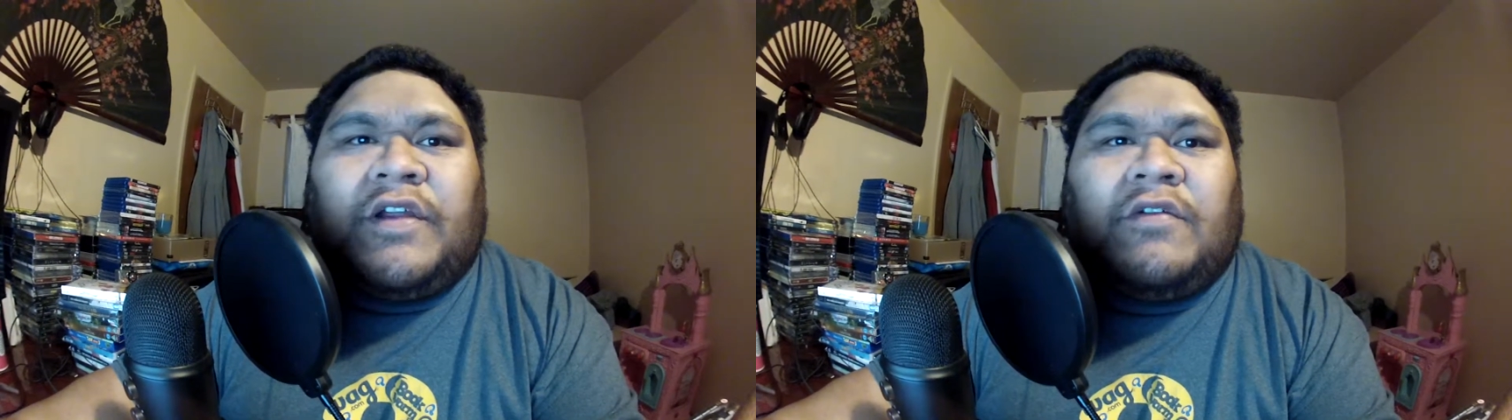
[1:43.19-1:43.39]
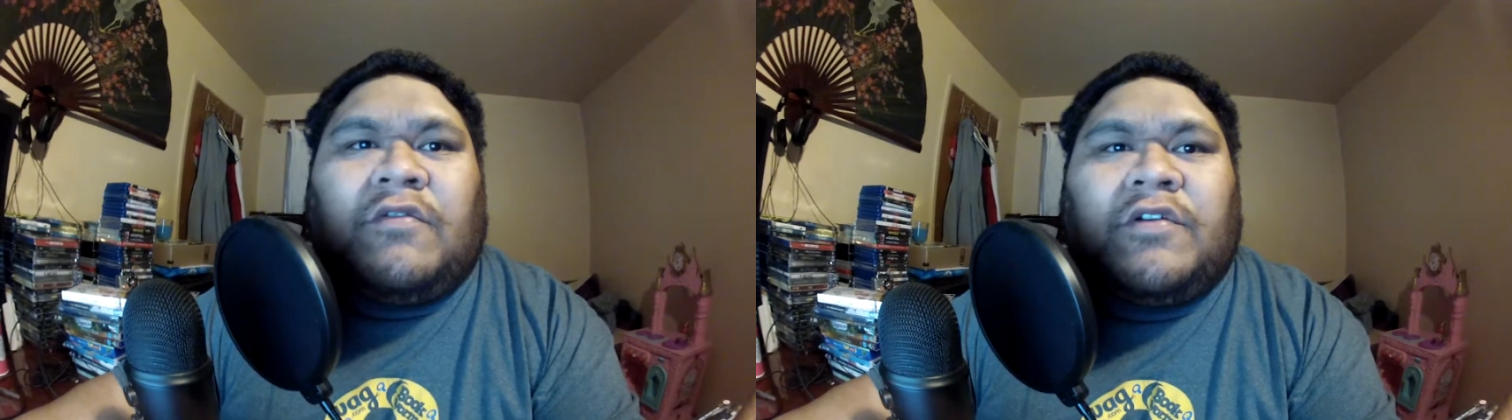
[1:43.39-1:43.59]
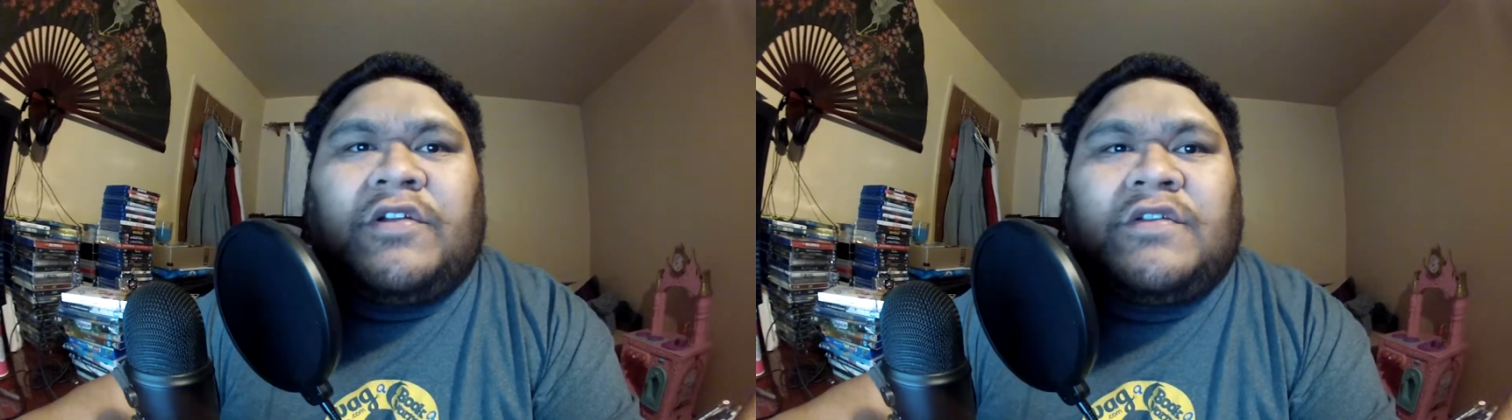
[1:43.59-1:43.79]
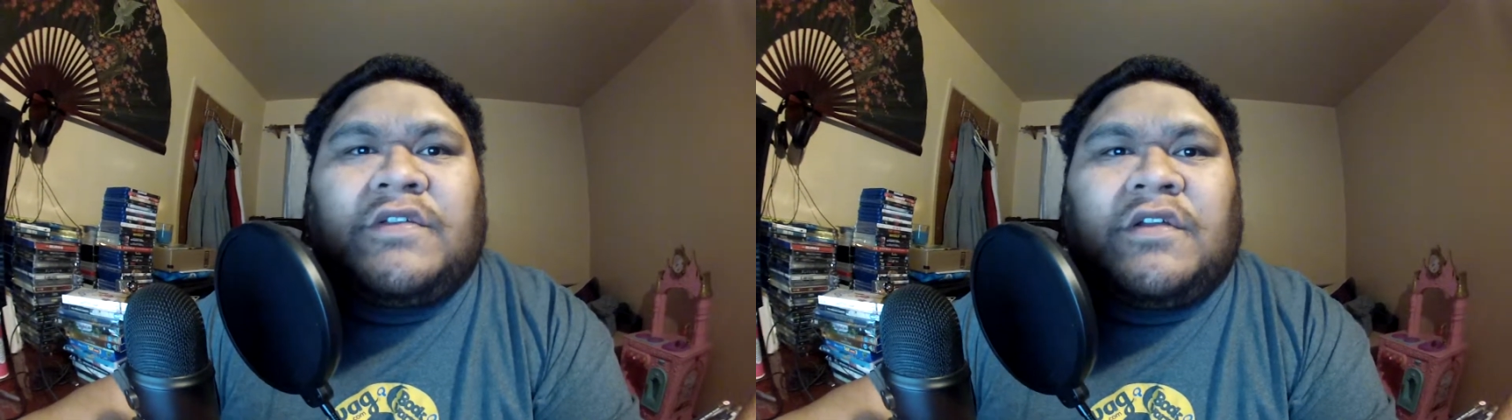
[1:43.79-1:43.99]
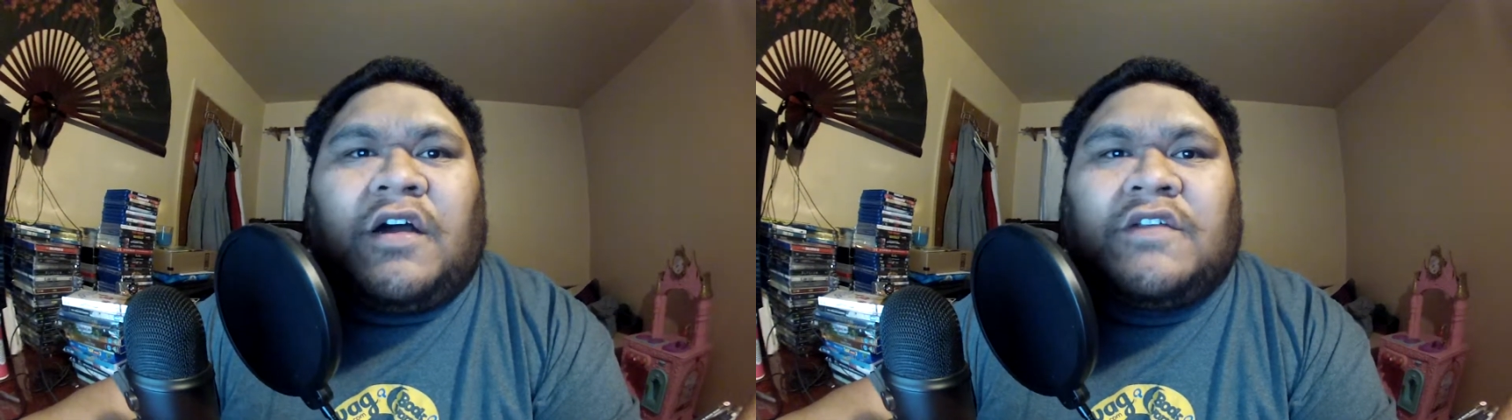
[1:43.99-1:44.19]
Blu-ray Whoreder,
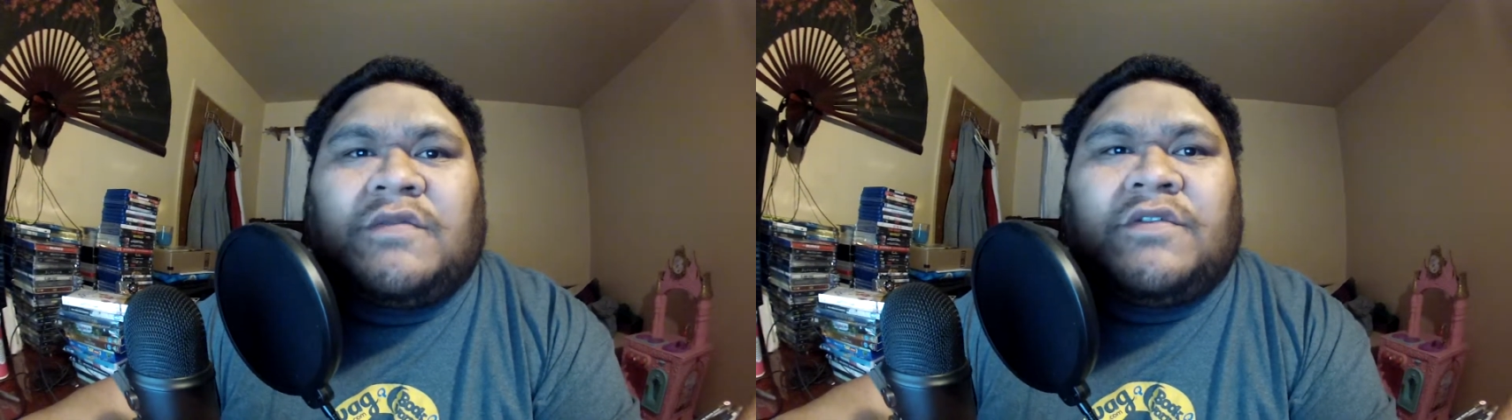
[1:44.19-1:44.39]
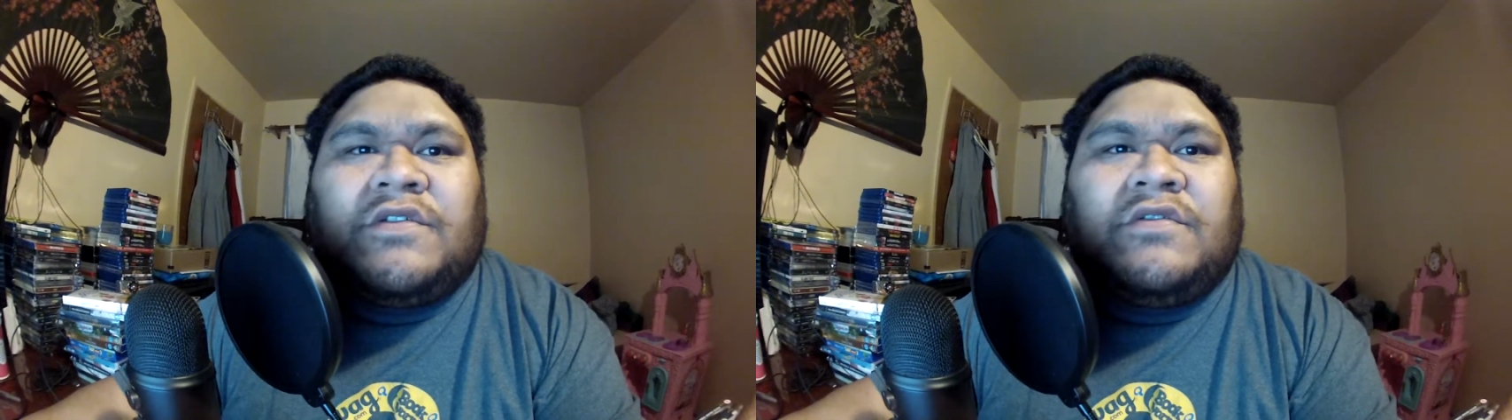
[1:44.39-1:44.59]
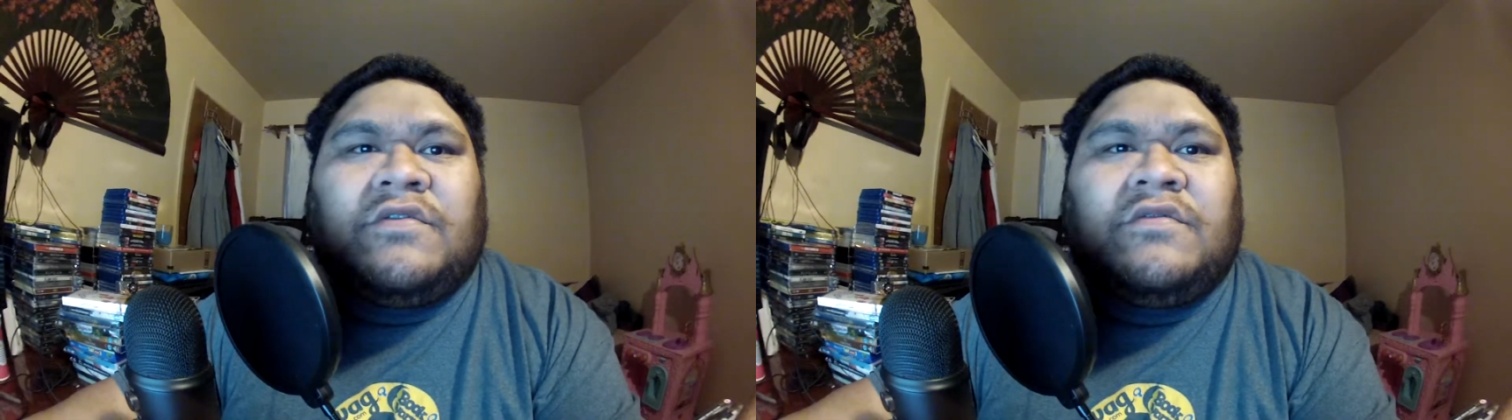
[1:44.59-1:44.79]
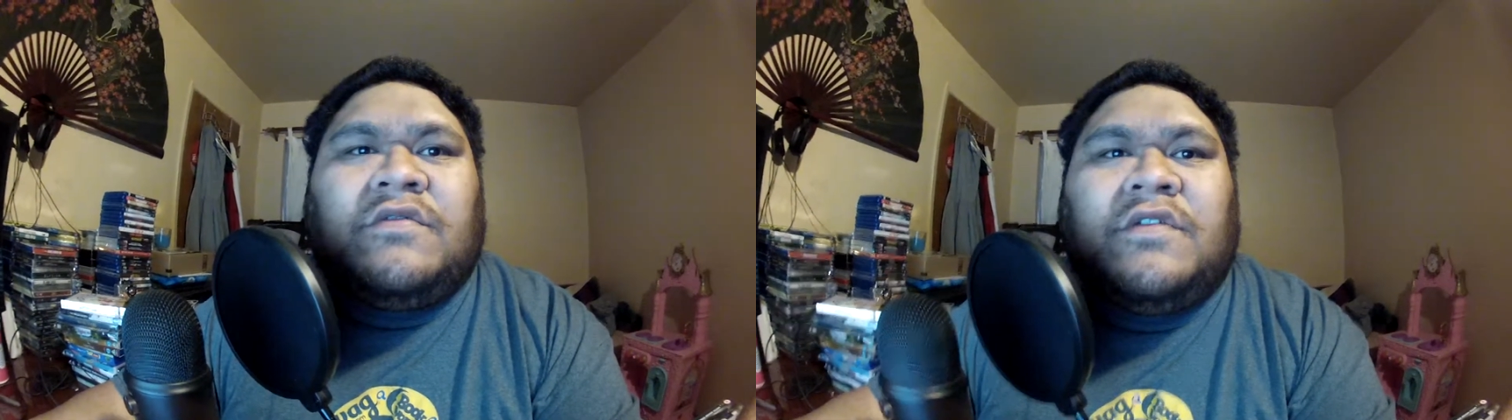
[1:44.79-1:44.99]
awesome dude.